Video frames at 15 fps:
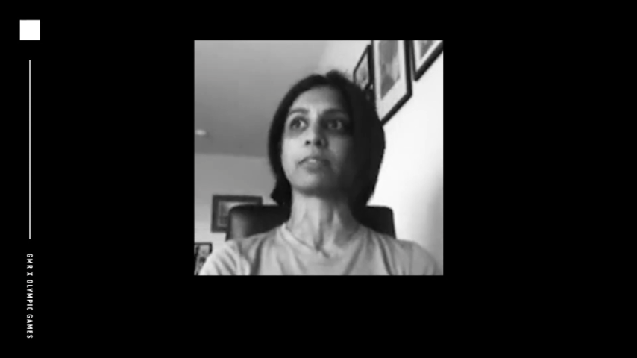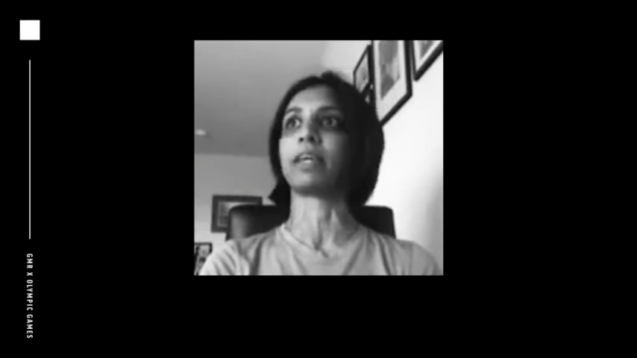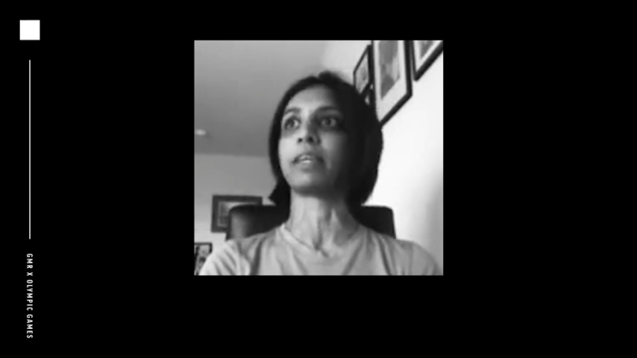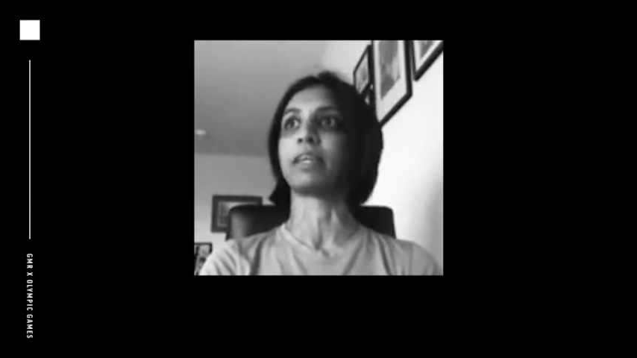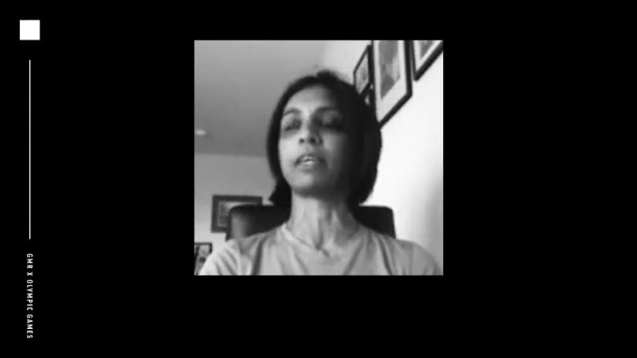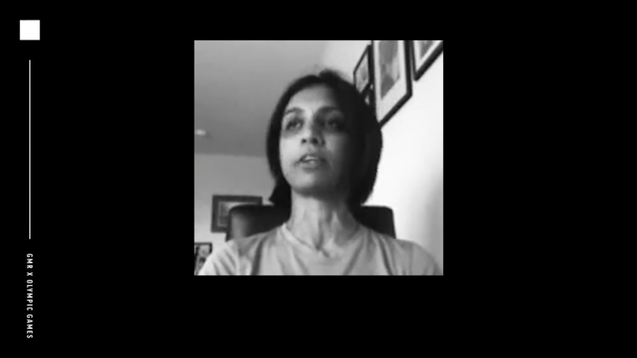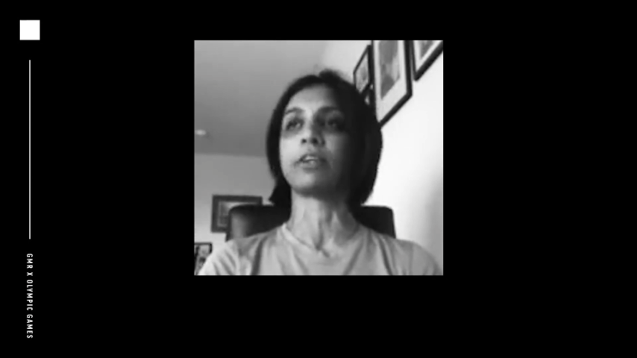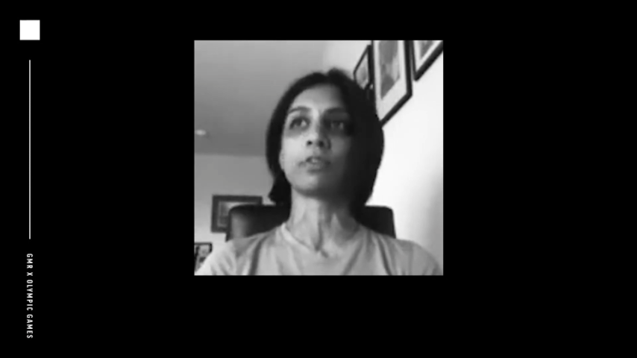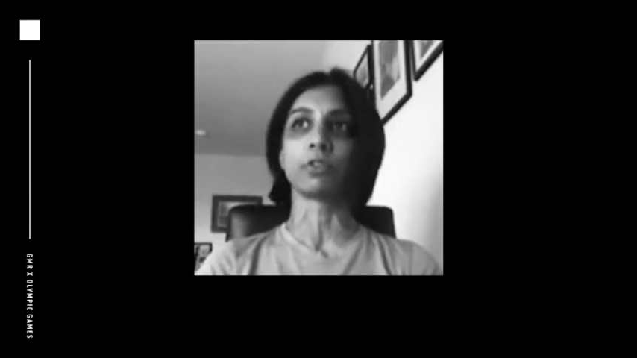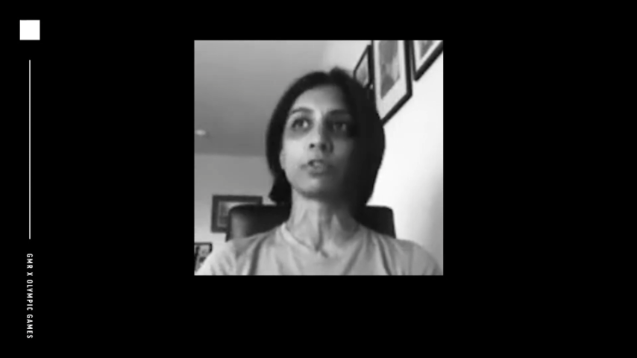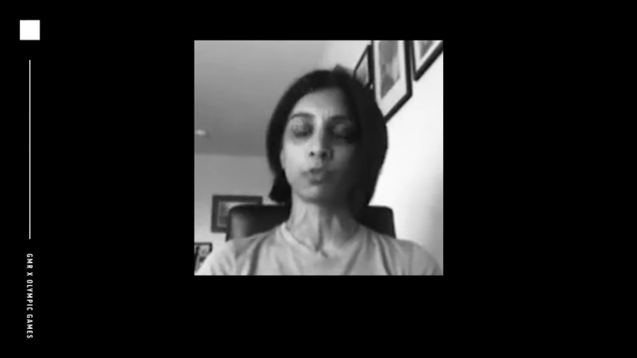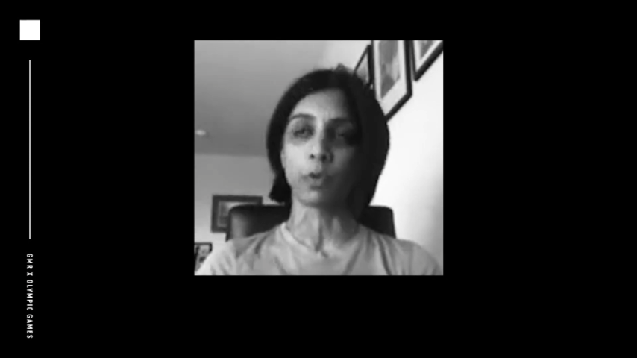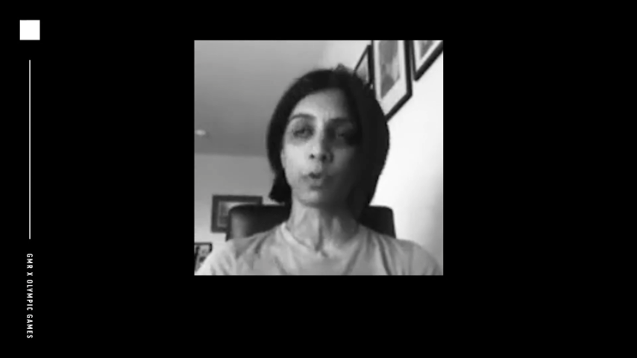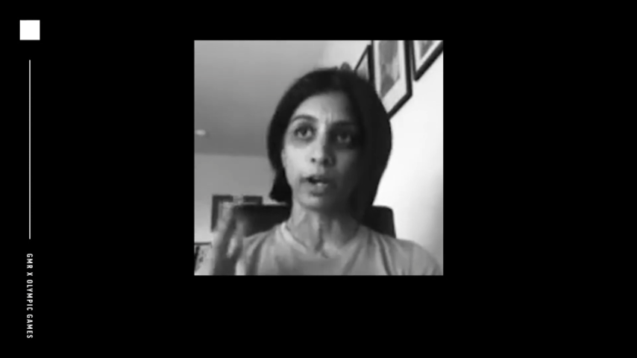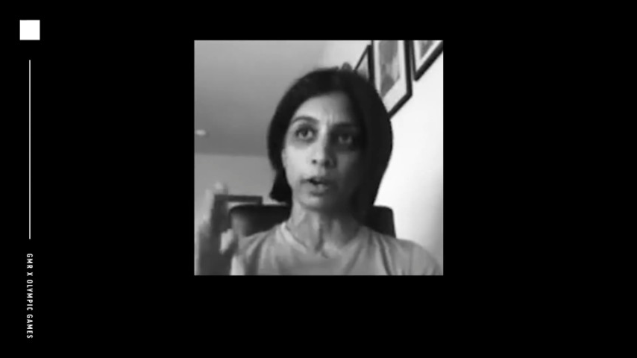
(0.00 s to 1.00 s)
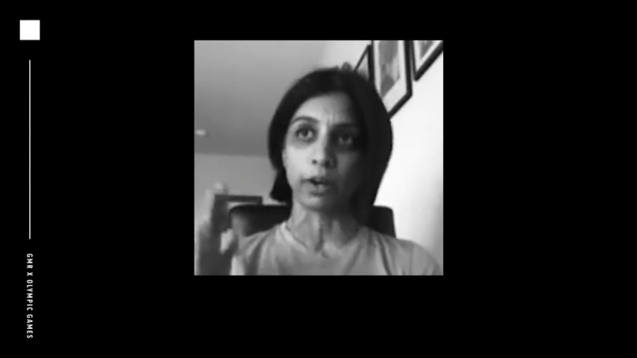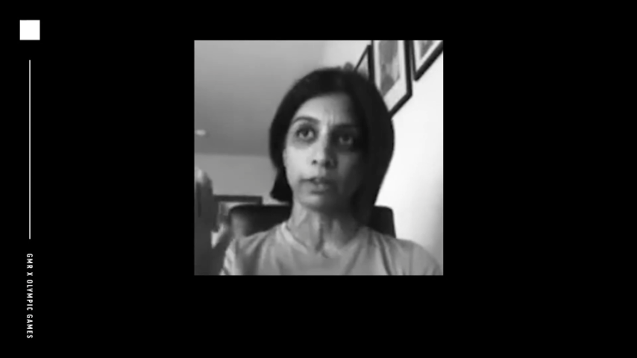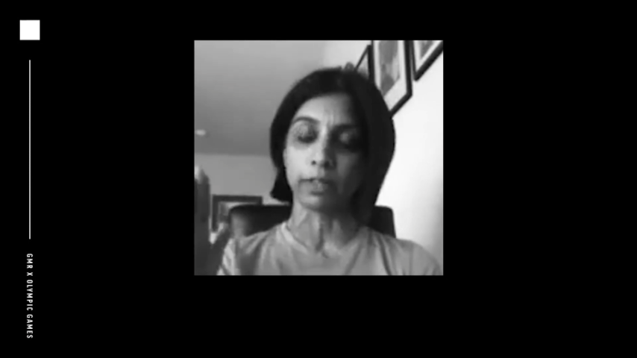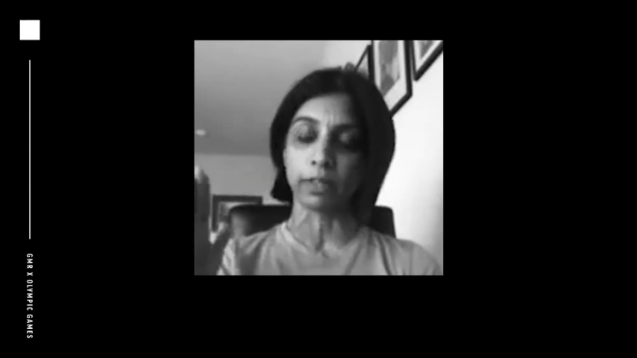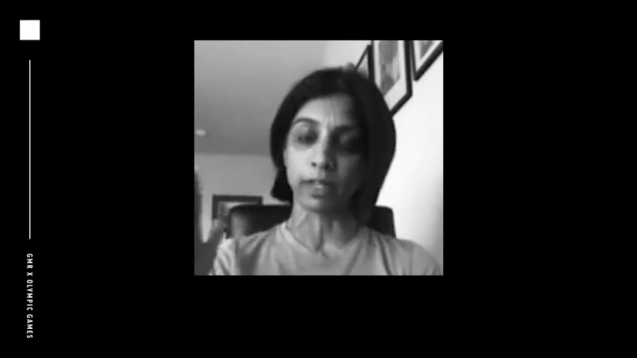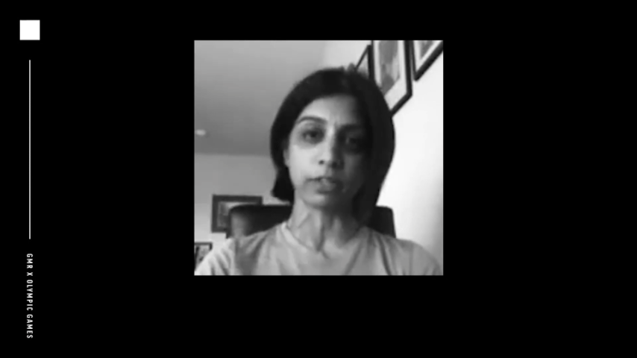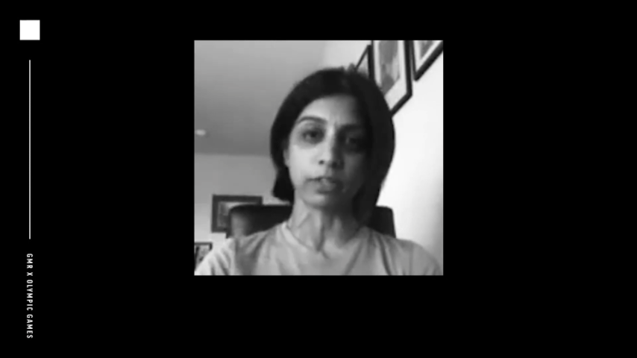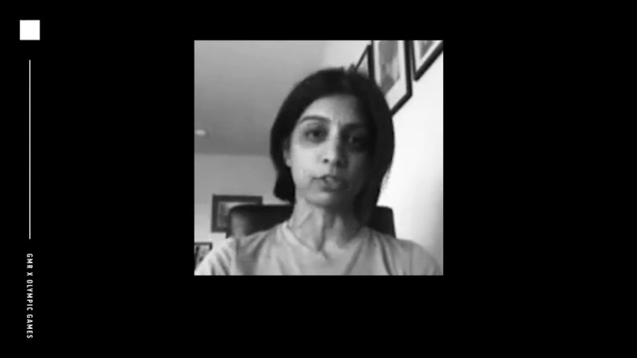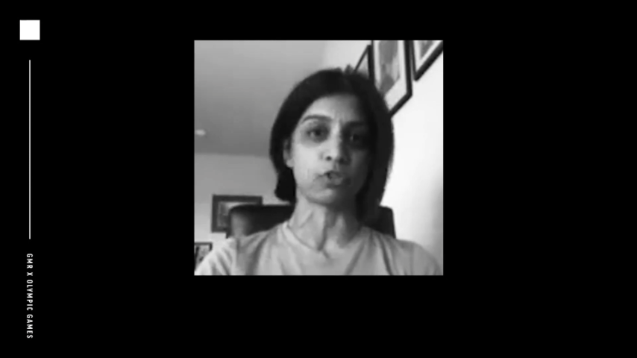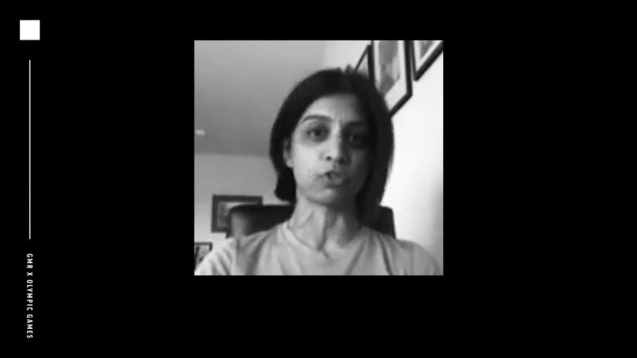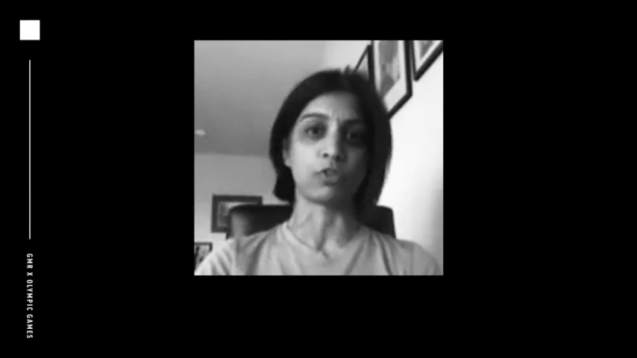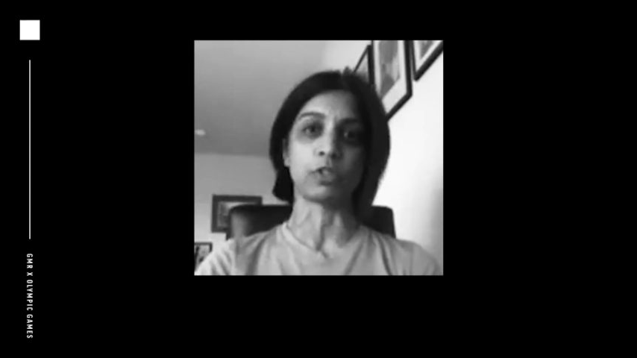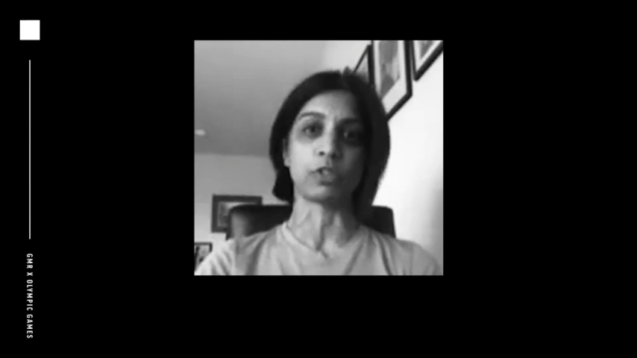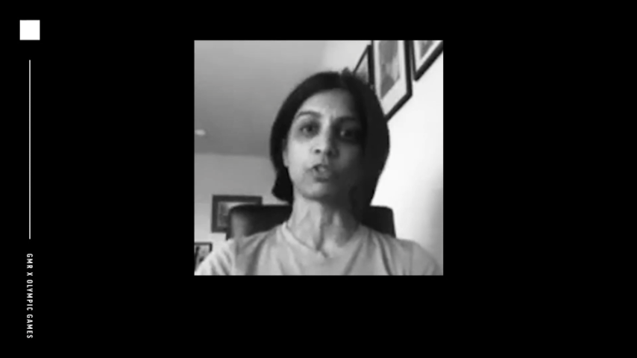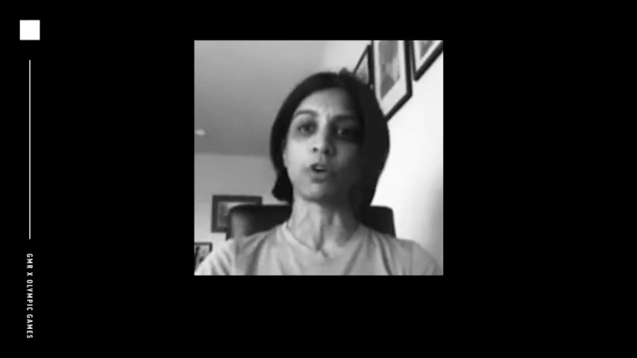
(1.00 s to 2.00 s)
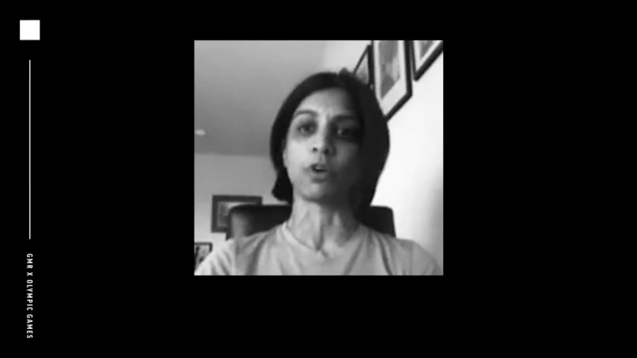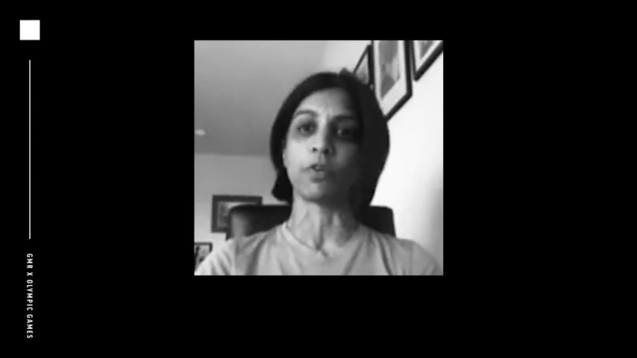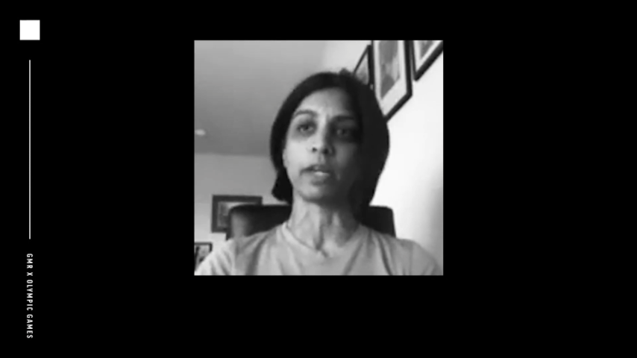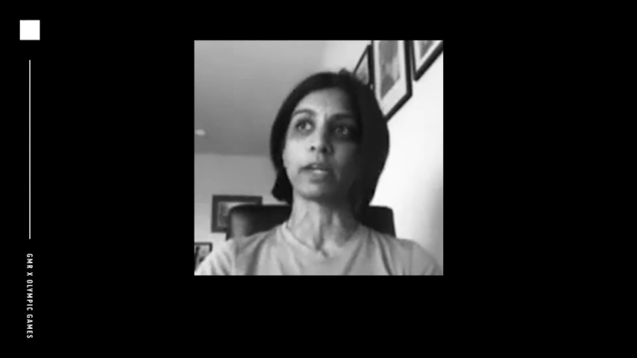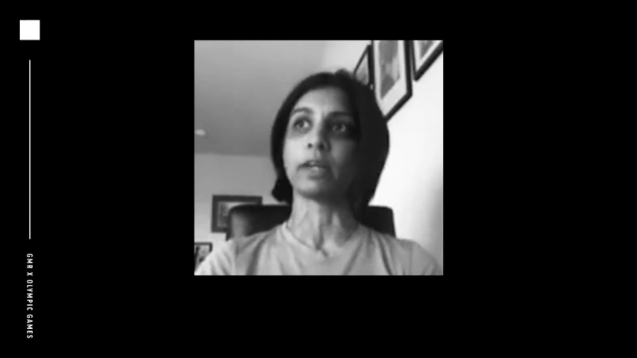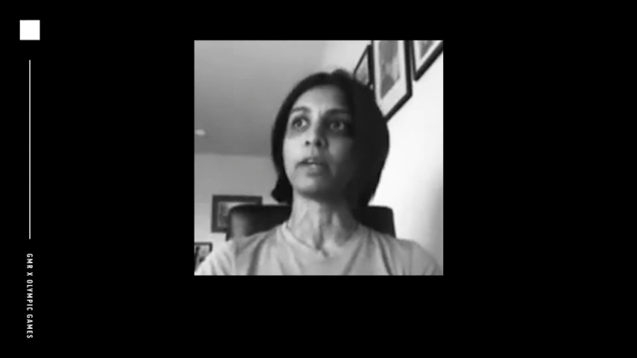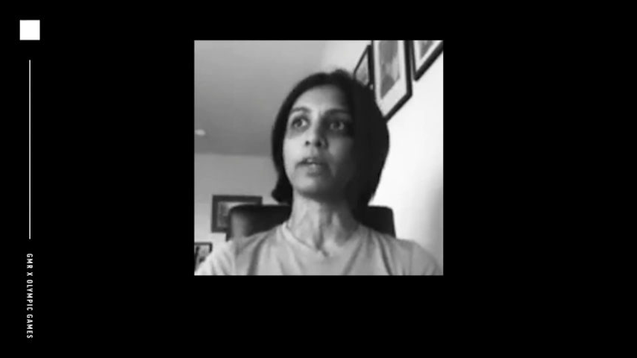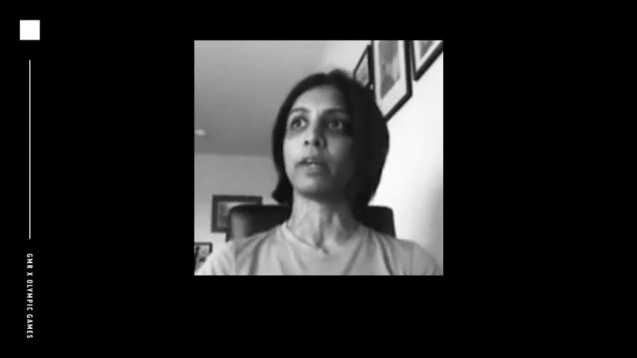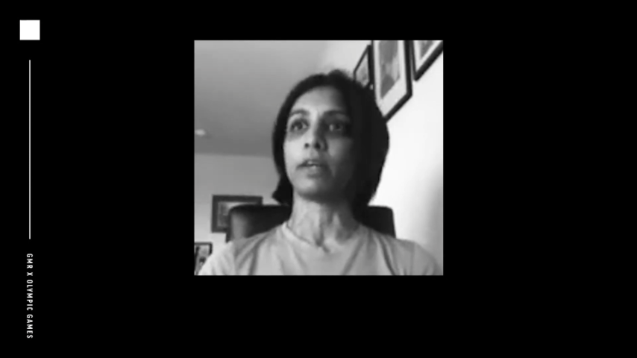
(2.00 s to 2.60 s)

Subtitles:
like, here is where the industry is going.